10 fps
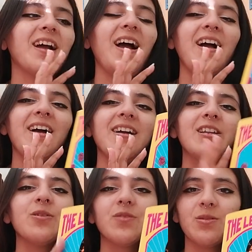I
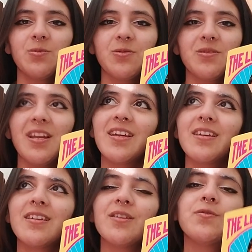love this book.
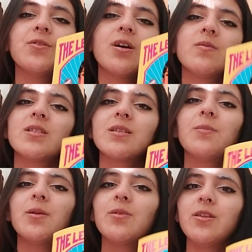Like, if you have seen
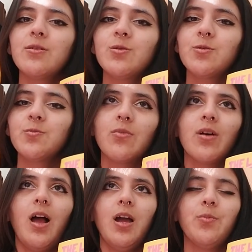my videos,
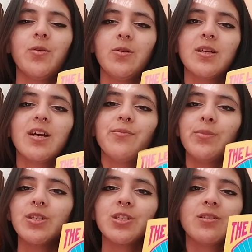I probably have
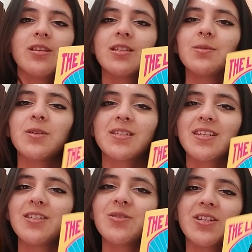mentioned The Lesbian's
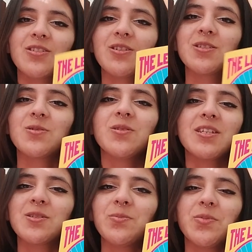Guide to Catholic School
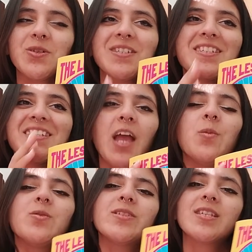at some point. I
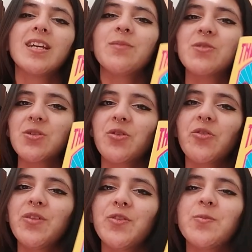will say I'm
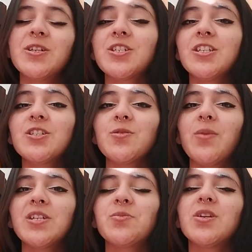sorry for mentioning it so
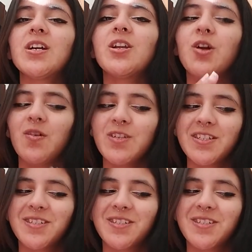much, but I love it.